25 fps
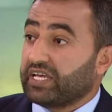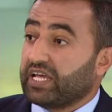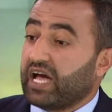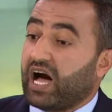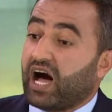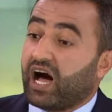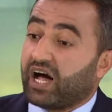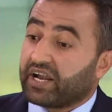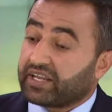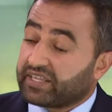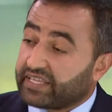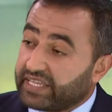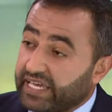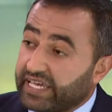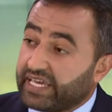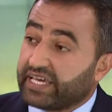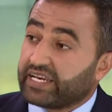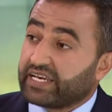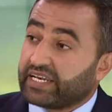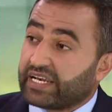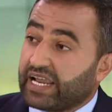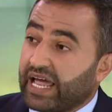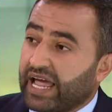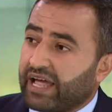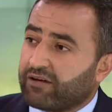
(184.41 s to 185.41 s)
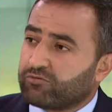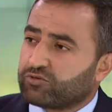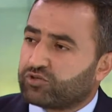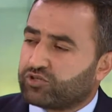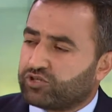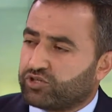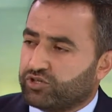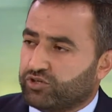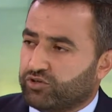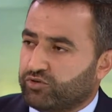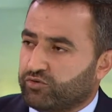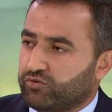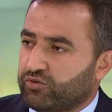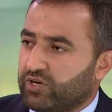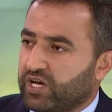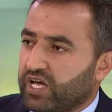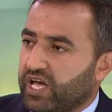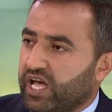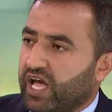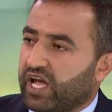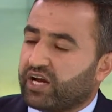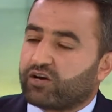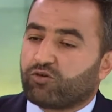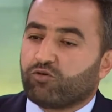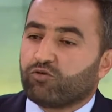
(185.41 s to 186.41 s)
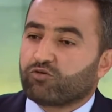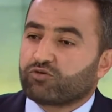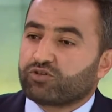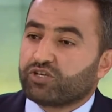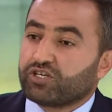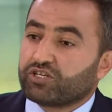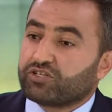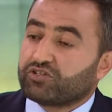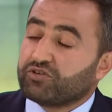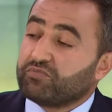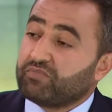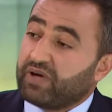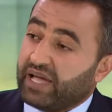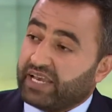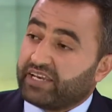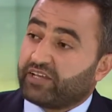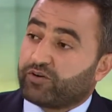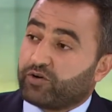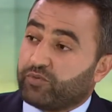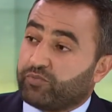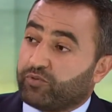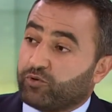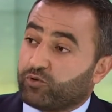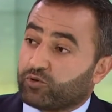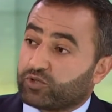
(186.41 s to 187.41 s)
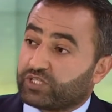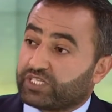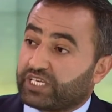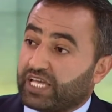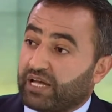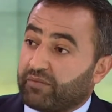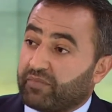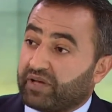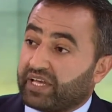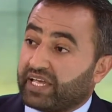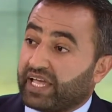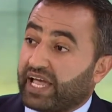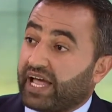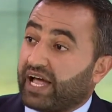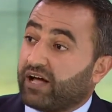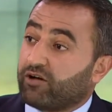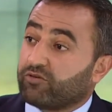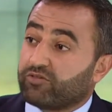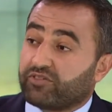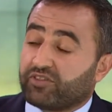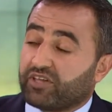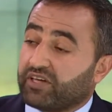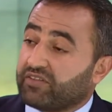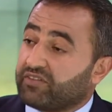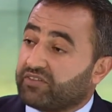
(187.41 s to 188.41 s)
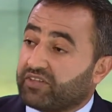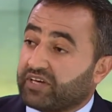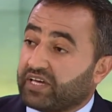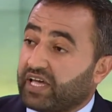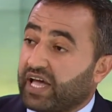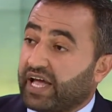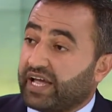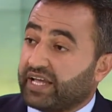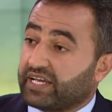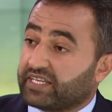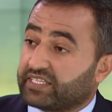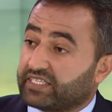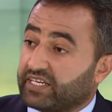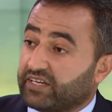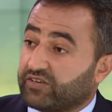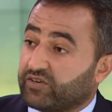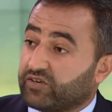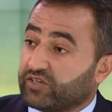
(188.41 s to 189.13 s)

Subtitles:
Are they allowed to, according to many reports coming out, that the Hayat Tahrir